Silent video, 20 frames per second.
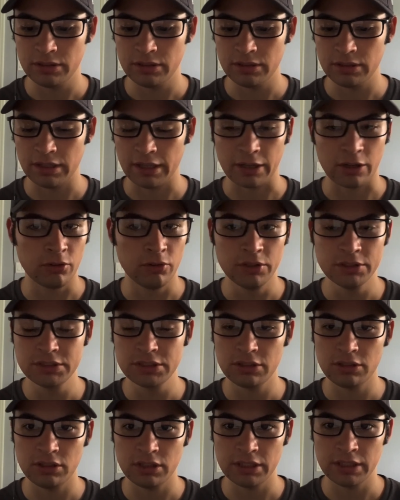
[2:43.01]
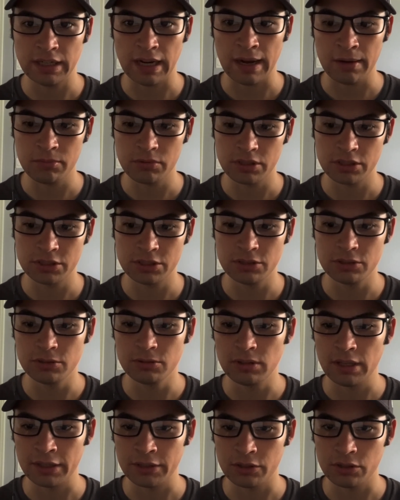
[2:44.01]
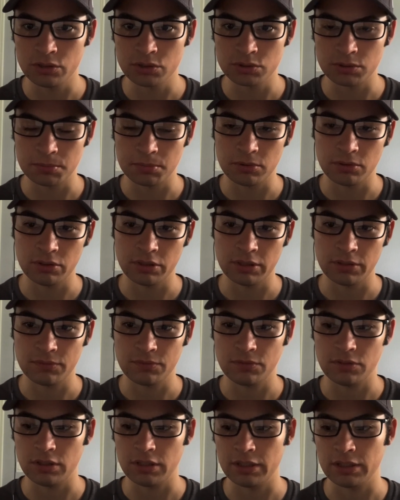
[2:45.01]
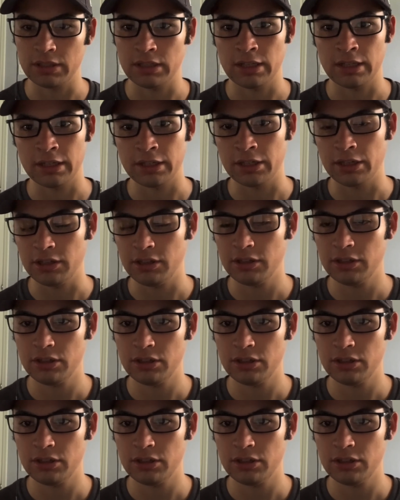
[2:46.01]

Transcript: Like originally I wanted to do like news reporting for like